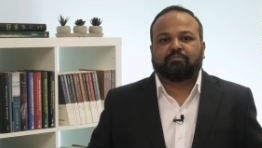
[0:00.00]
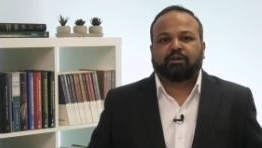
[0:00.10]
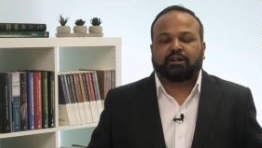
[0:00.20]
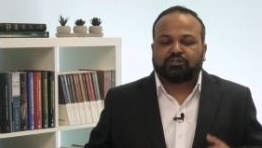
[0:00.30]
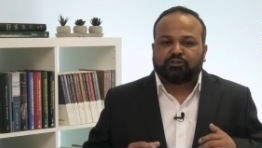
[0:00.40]

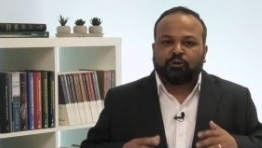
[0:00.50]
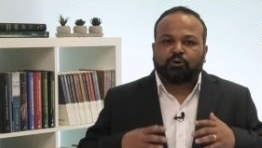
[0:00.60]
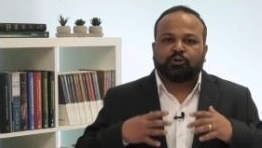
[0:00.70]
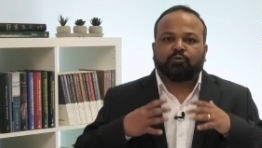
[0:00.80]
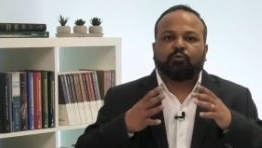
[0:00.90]
but does
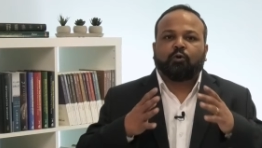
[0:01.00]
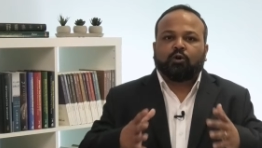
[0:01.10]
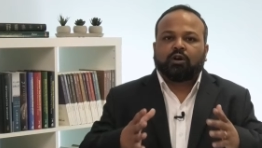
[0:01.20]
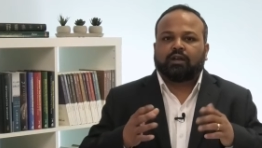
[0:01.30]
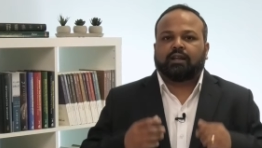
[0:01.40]
not
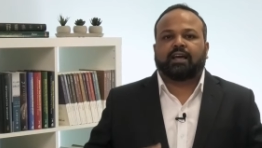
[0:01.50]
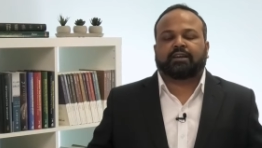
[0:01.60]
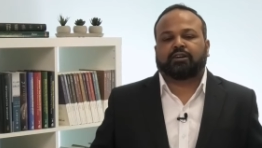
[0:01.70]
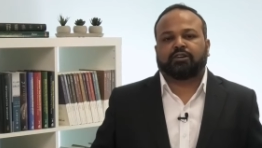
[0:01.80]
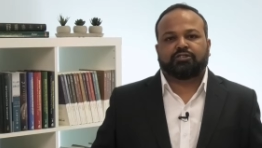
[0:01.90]
walk
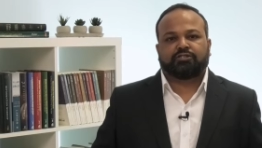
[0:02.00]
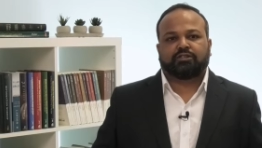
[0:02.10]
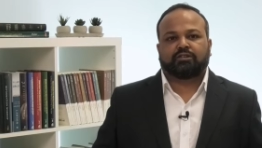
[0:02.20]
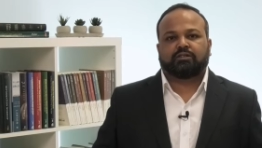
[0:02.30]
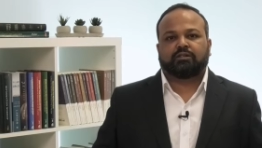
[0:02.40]
like a
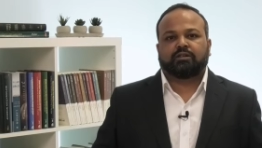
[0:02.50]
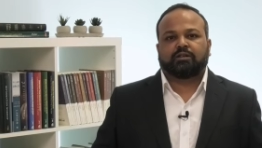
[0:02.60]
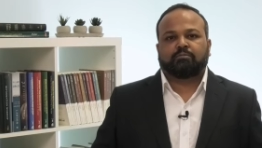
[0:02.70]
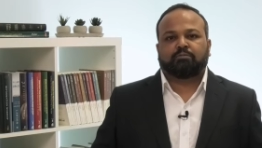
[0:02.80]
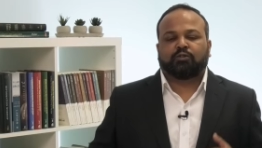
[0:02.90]
Christian,
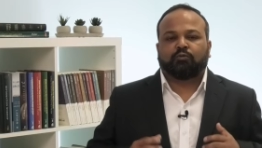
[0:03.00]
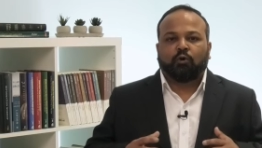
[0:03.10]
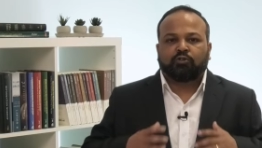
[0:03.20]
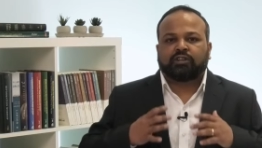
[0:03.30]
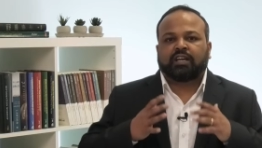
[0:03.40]
but
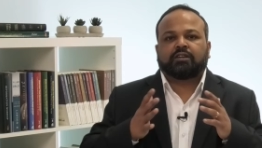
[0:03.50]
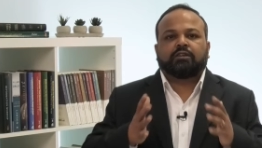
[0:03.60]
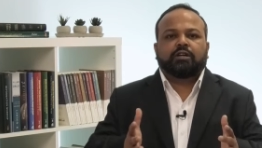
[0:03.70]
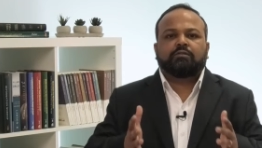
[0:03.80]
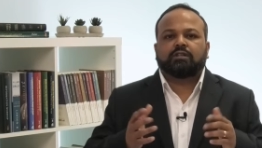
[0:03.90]
walks like the
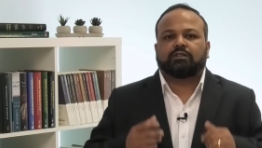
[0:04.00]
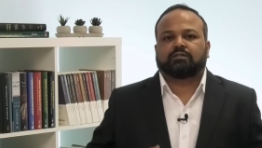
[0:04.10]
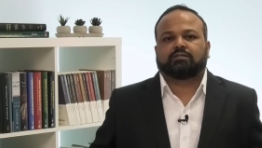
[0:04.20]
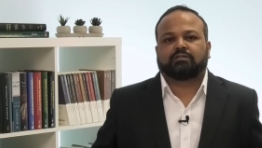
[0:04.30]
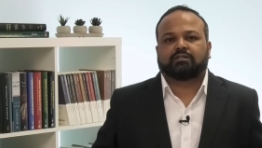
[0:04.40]
devil,
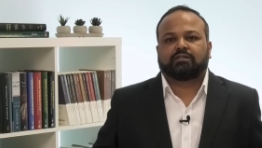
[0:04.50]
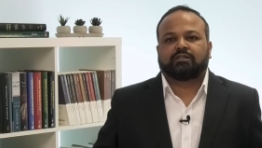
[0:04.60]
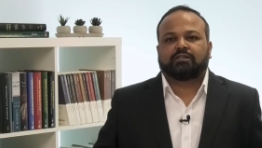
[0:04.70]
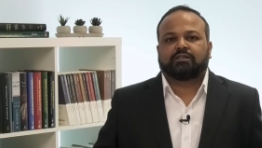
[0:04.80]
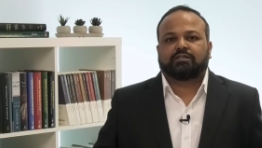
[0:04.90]

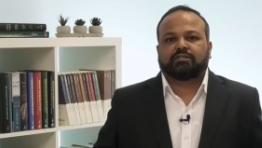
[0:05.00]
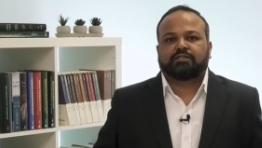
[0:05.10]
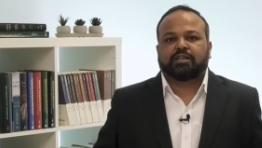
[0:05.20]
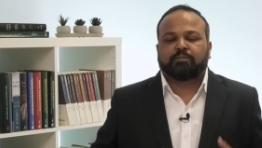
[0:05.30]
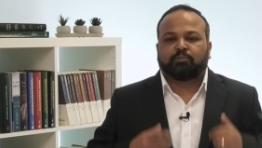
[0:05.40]

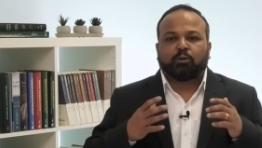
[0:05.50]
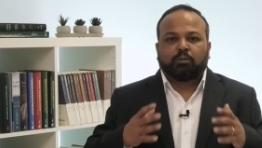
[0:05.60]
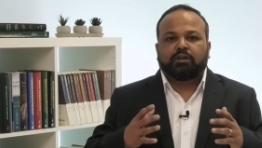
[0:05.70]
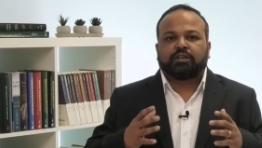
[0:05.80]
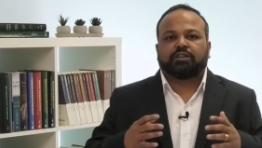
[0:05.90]
then
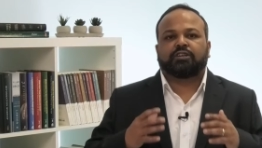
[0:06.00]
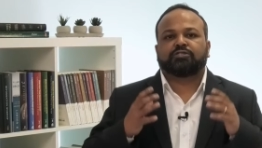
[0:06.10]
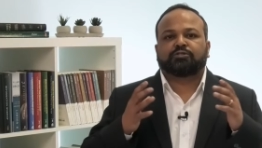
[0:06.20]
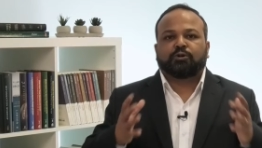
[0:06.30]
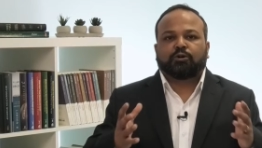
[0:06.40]
probably he
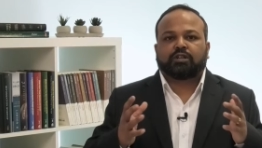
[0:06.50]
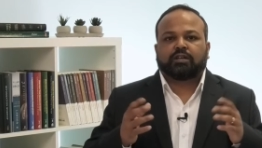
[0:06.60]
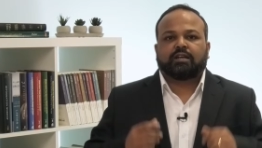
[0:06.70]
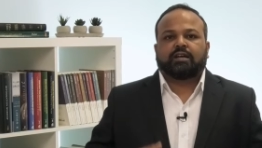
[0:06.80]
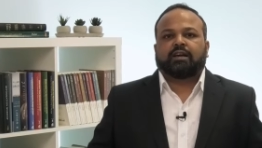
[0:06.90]
is not
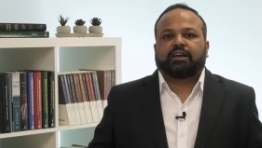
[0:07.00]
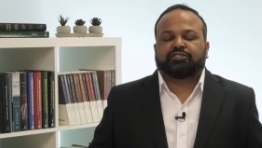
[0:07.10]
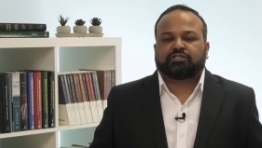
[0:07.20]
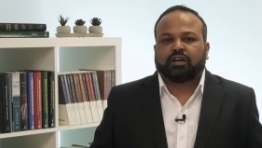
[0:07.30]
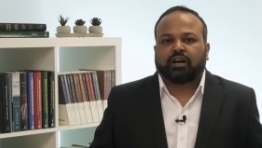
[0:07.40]
a
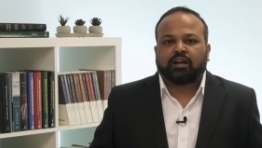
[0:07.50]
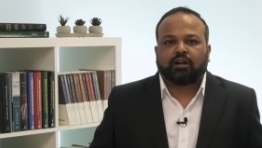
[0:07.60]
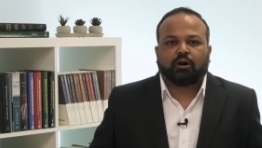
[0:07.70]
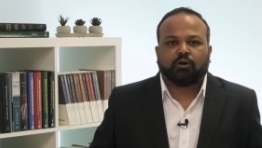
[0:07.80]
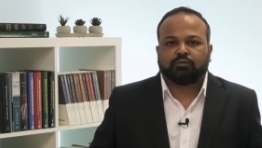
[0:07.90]

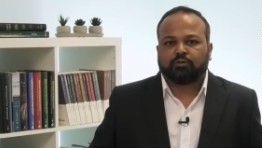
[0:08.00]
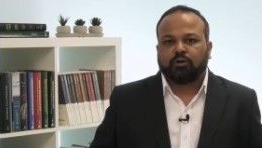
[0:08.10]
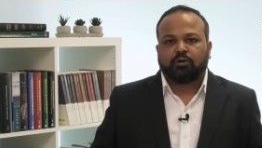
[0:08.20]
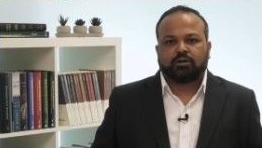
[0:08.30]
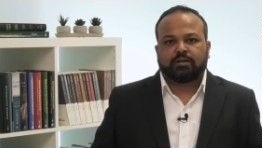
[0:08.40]
child of
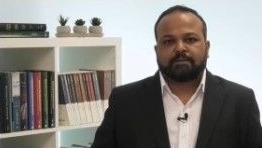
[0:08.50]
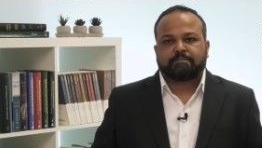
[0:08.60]
God.